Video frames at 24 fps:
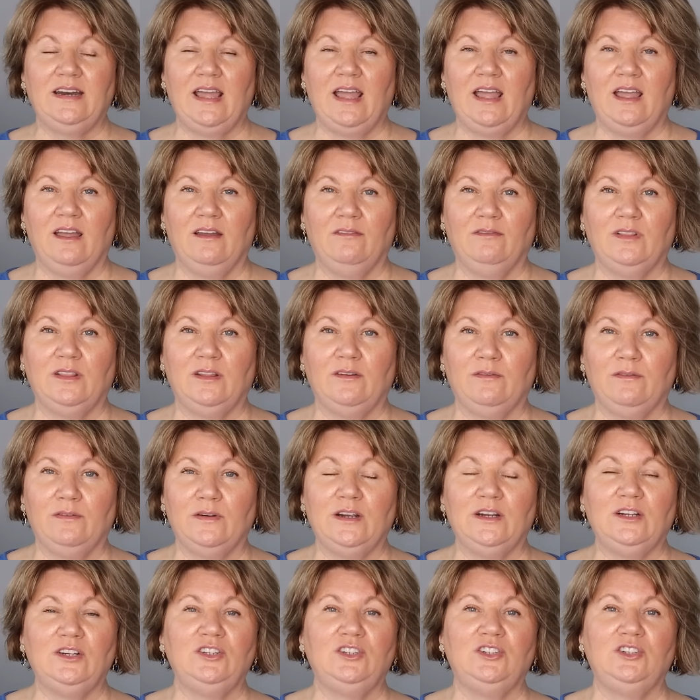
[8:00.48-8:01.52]
to have in the
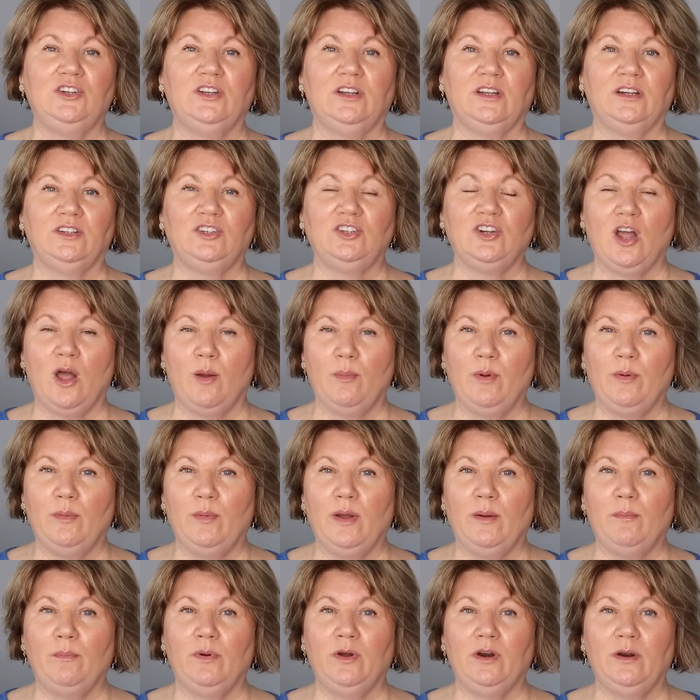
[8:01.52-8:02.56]
fridge you can chop them
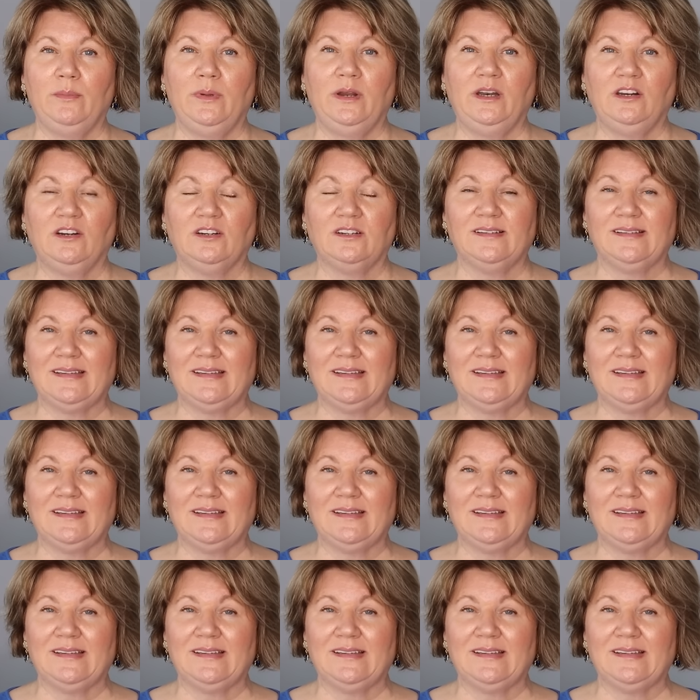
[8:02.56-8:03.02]
up put them in your